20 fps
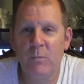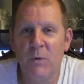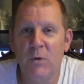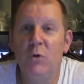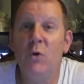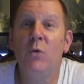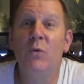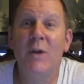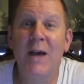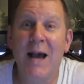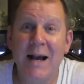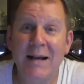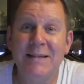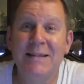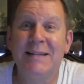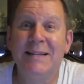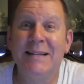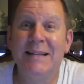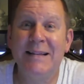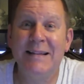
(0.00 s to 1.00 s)

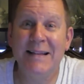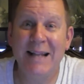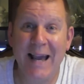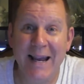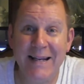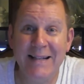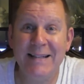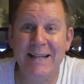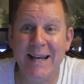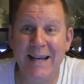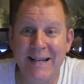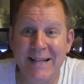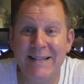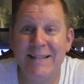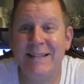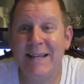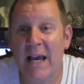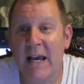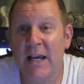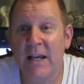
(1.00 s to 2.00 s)
2019, the
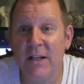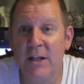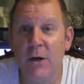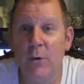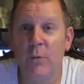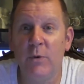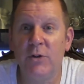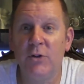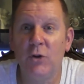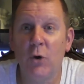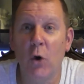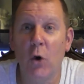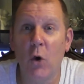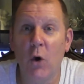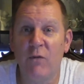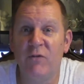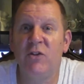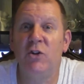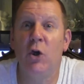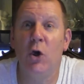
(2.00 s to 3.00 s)
second year, we started
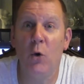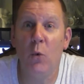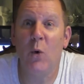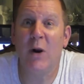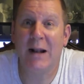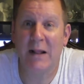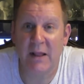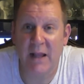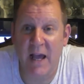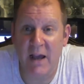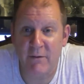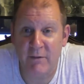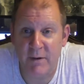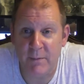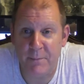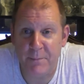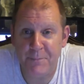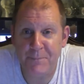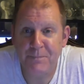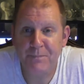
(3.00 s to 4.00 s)
off 2 and 11.
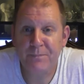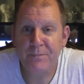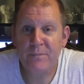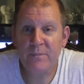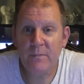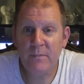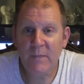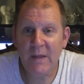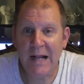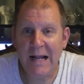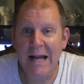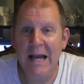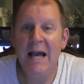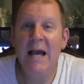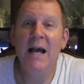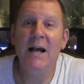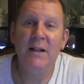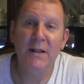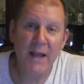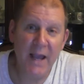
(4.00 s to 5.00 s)

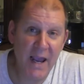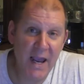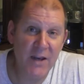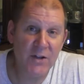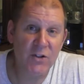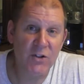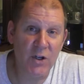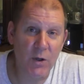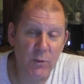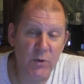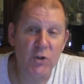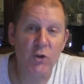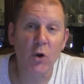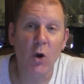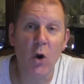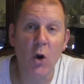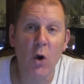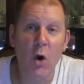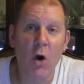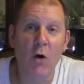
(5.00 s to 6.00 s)
Last year, we
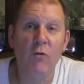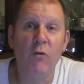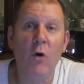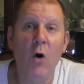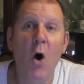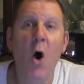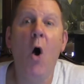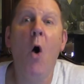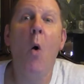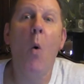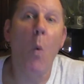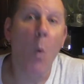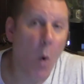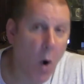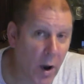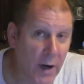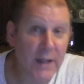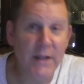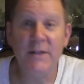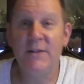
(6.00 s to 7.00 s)
started off
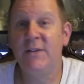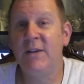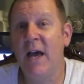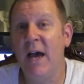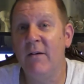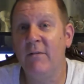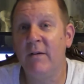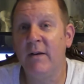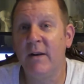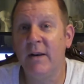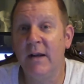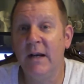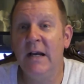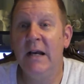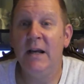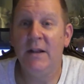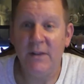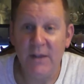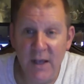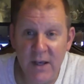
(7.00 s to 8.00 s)
1 and 7.
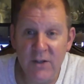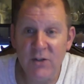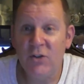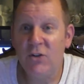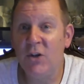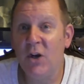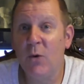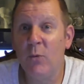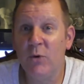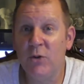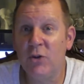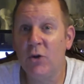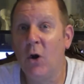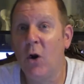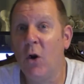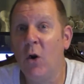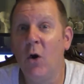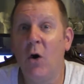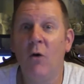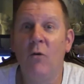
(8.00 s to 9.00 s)
This year, we
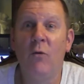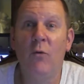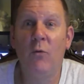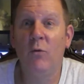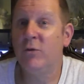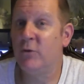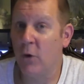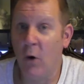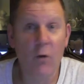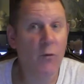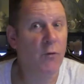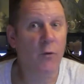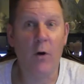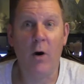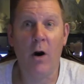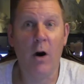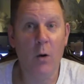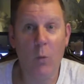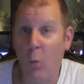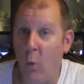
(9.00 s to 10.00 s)
started off so
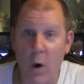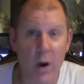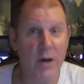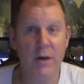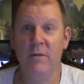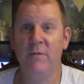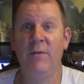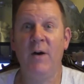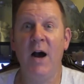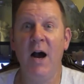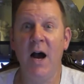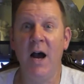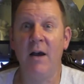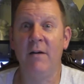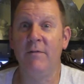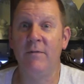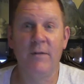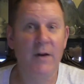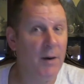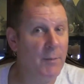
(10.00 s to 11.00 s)
far 1 and
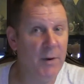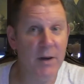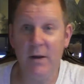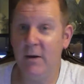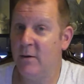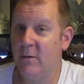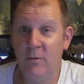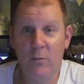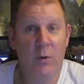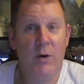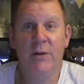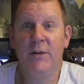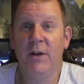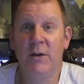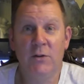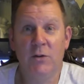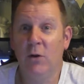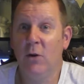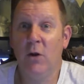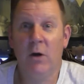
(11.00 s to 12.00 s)
5. I mean, the way
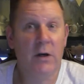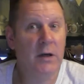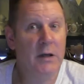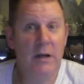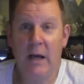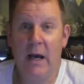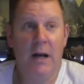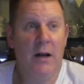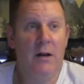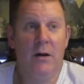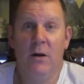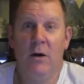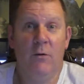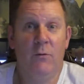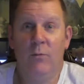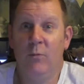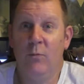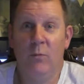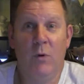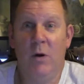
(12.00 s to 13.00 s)
things are looking, I don't
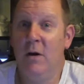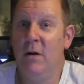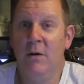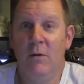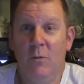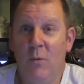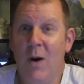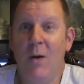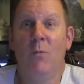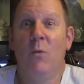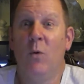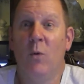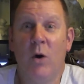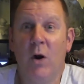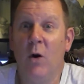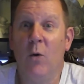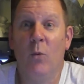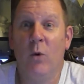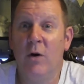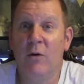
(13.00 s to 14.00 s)
know when we're
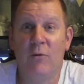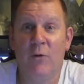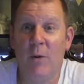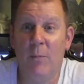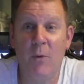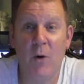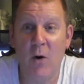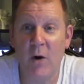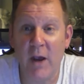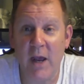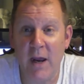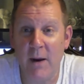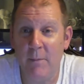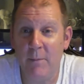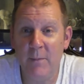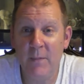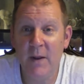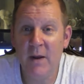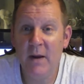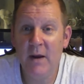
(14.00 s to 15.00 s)
going to win a football game.
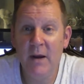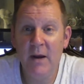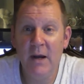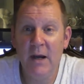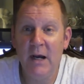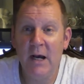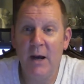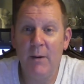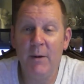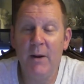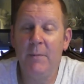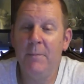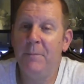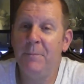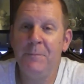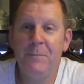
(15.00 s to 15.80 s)
I mean,